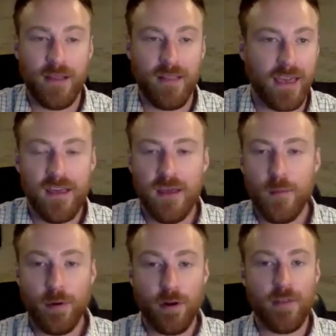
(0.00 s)
Like
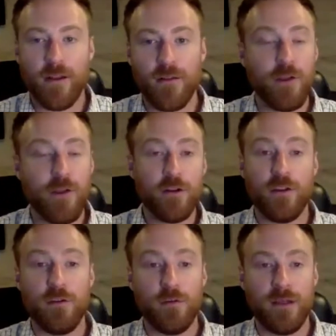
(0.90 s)
put on there, if you're a
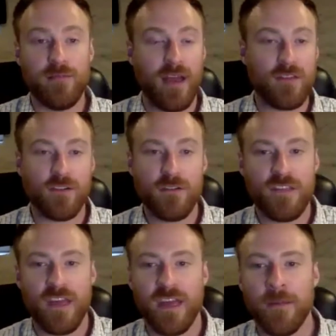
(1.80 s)
new investor,
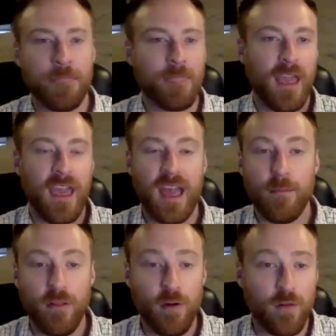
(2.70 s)
say, hey, I'm
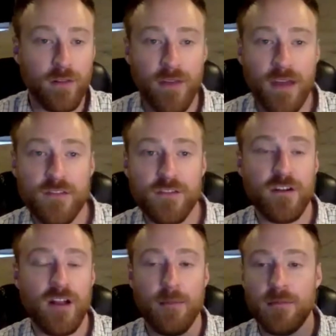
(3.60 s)
a local investor.